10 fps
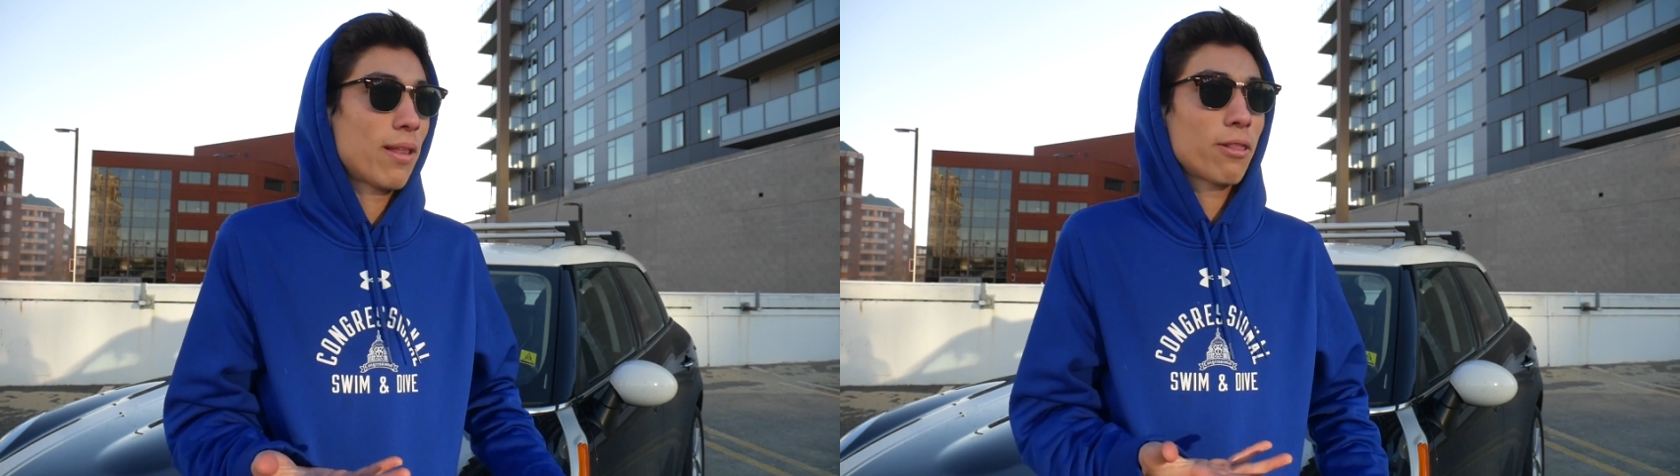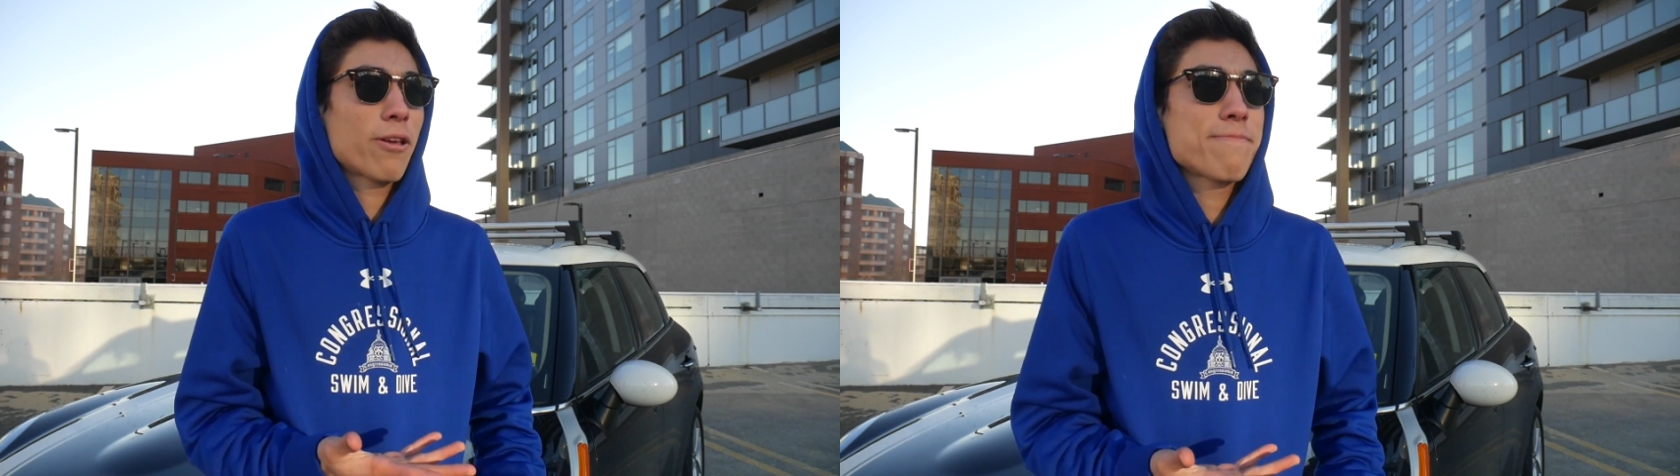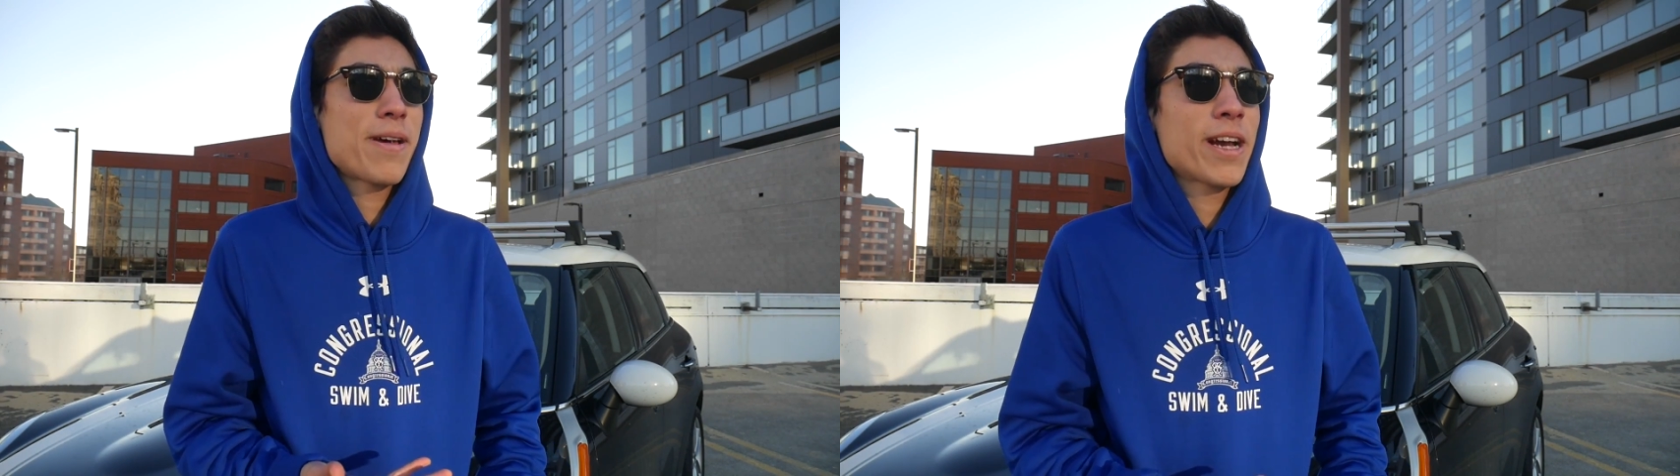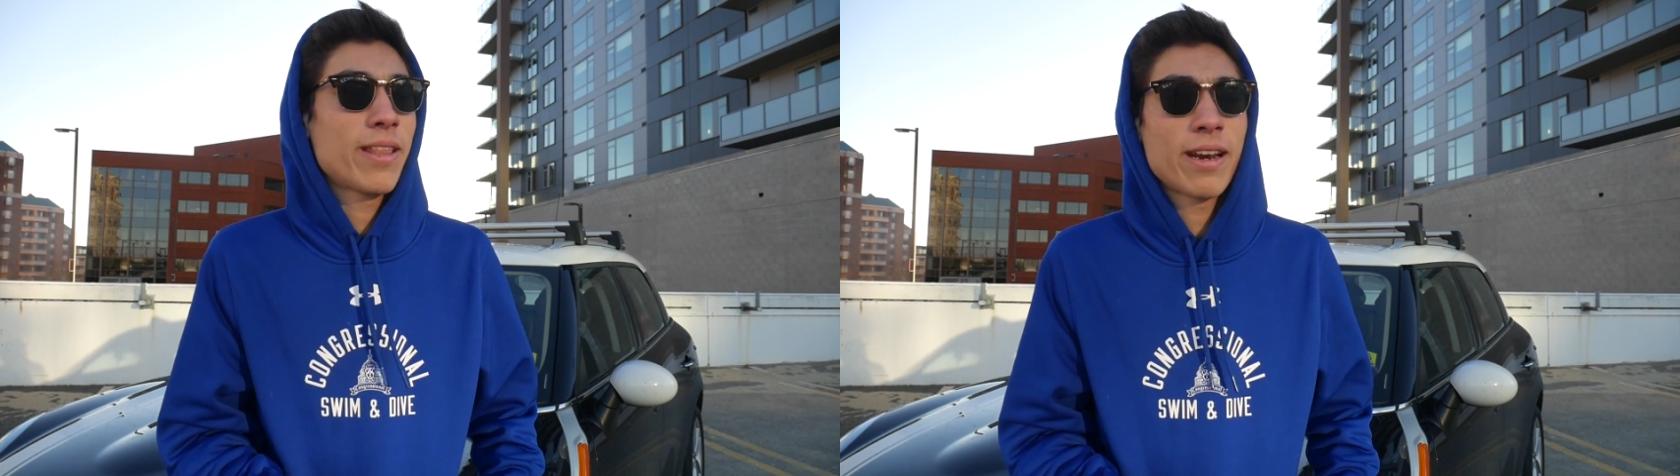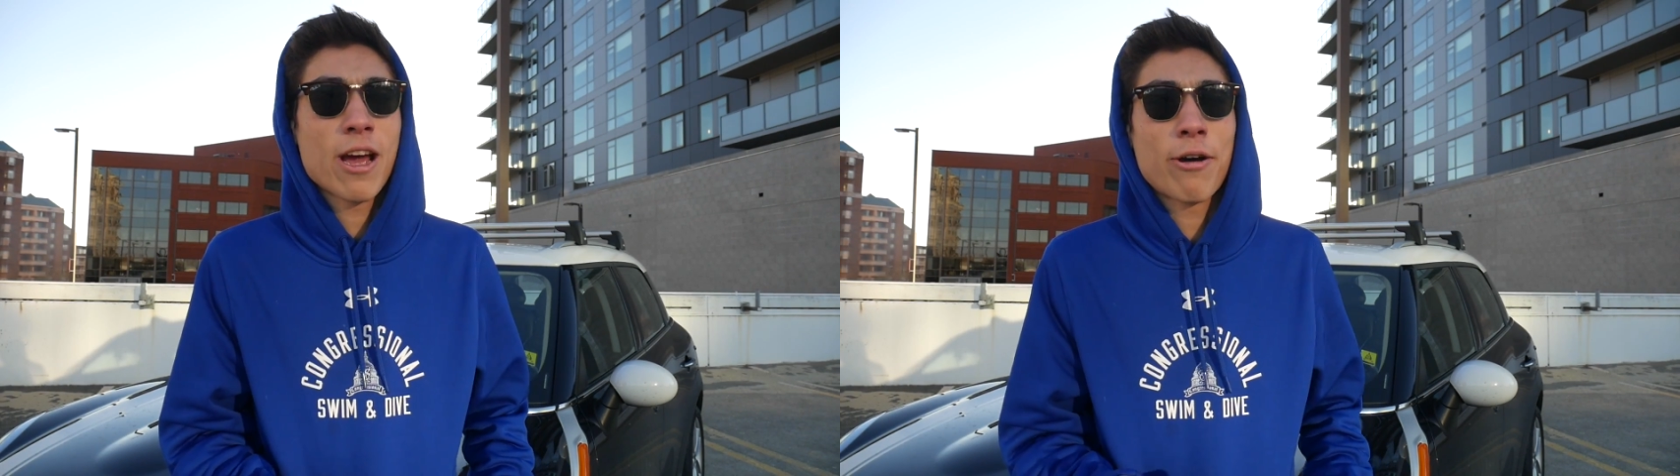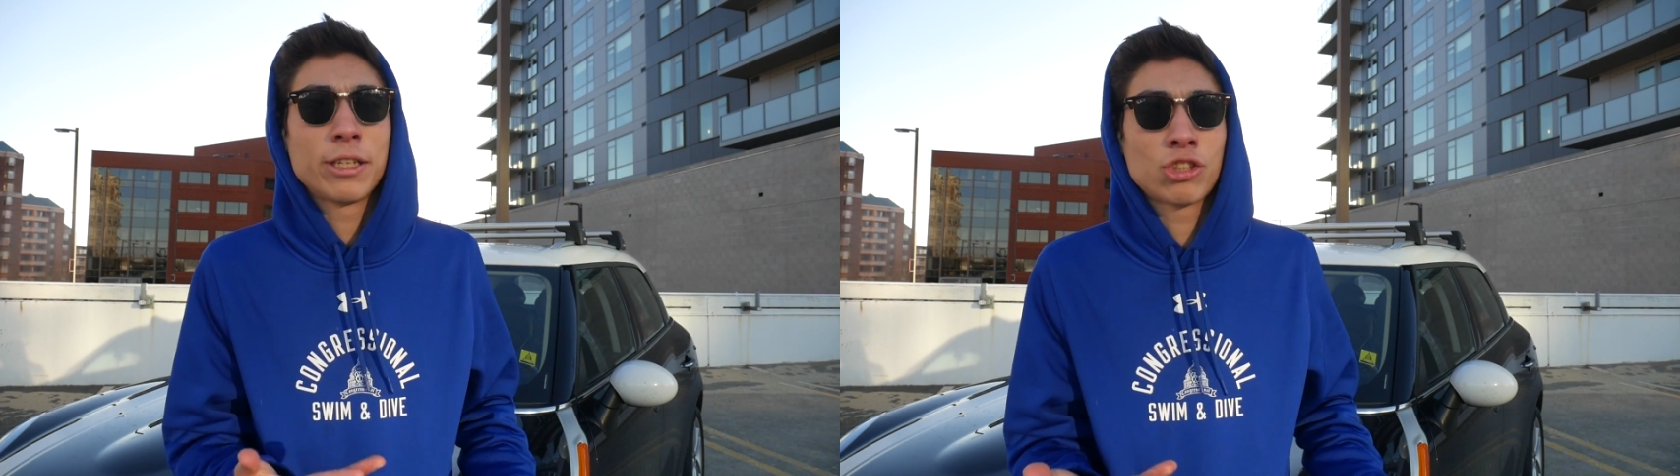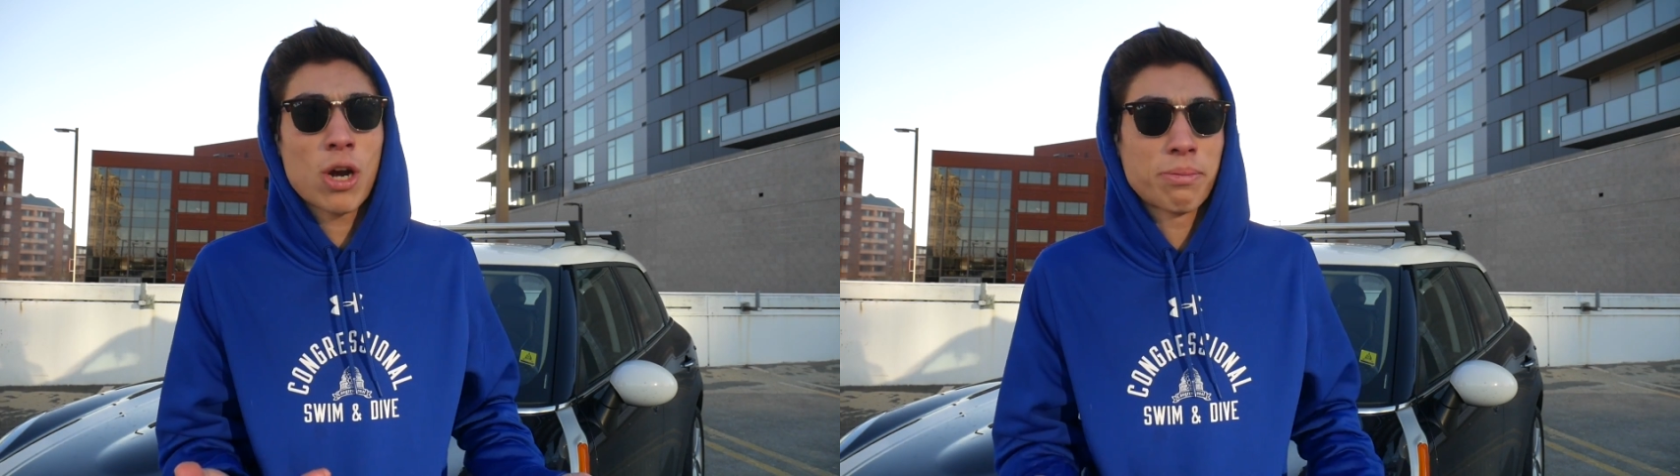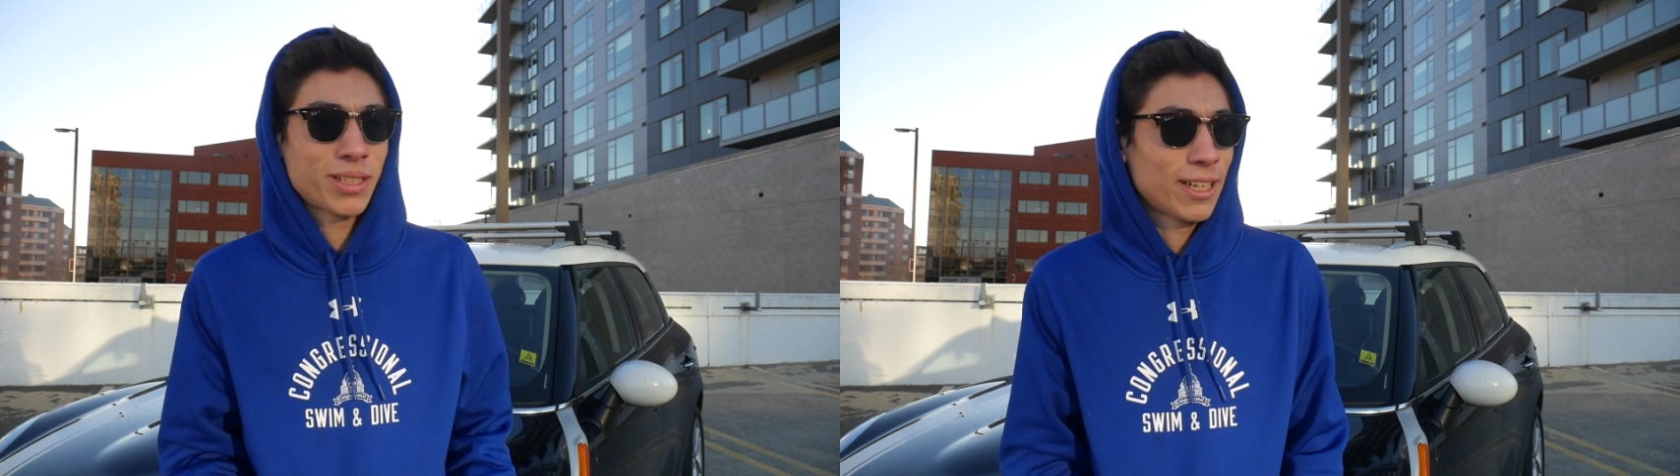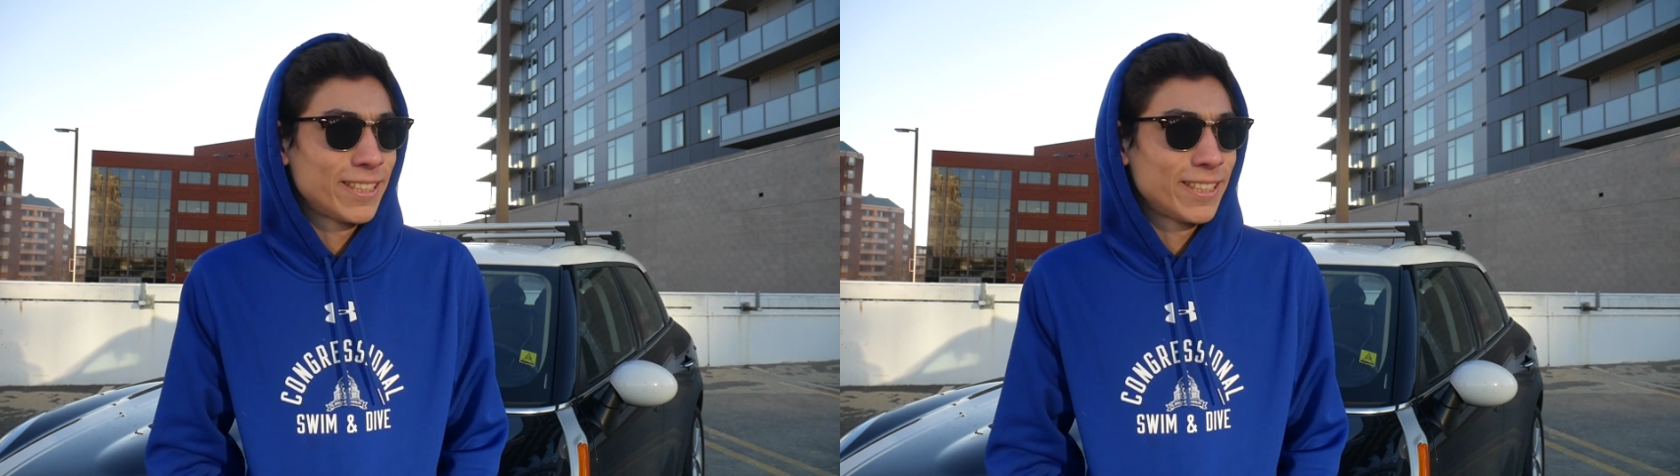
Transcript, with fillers: Like looking back at that now, I dropped,